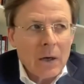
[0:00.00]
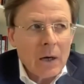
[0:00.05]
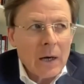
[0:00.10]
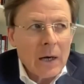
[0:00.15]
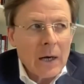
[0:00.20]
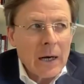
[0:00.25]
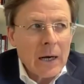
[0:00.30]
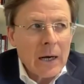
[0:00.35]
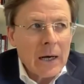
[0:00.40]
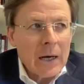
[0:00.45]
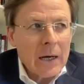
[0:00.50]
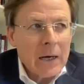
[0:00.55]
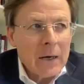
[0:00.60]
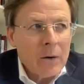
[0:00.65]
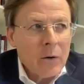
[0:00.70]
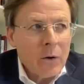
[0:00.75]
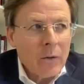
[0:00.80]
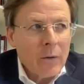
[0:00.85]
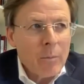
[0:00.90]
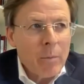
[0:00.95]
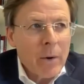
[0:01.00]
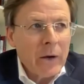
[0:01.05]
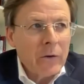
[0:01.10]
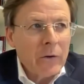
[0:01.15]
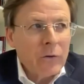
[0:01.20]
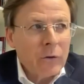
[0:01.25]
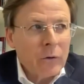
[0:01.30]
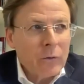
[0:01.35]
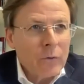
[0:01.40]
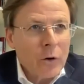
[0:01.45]
on the
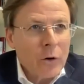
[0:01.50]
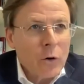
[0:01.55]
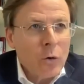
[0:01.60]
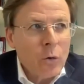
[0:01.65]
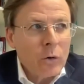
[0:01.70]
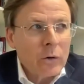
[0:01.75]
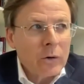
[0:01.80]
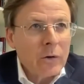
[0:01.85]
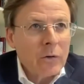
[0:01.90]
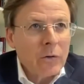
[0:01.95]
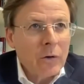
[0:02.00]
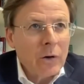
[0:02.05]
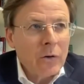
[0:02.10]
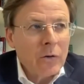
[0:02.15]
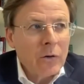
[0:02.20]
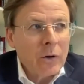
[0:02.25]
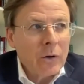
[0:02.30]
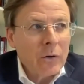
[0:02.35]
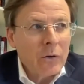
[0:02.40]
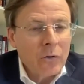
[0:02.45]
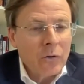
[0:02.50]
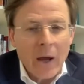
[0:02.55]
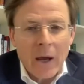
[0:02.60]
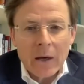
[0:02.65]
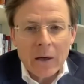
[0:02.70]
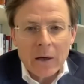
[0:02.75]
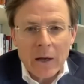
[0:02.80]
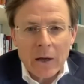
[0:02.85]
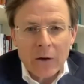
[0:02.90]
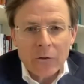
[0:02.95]
basis of a court decision saying
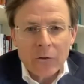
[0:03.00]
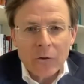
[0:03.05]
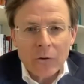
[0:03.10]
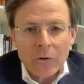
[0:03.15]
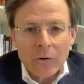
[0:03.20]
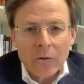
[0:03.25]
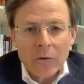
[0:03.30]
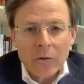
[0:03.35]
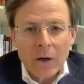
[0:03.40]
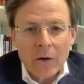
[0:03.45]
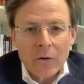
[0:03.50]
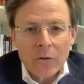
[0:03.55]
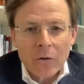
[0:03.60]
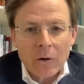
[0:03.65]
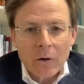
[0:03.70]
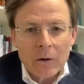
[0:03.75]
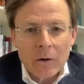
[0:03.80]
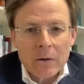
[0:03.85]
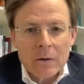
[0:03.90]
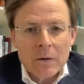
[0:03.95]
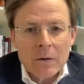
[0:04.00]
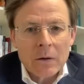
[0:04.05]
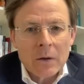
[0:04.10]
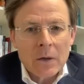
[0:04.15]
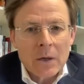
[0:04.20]
it has jurisdiction.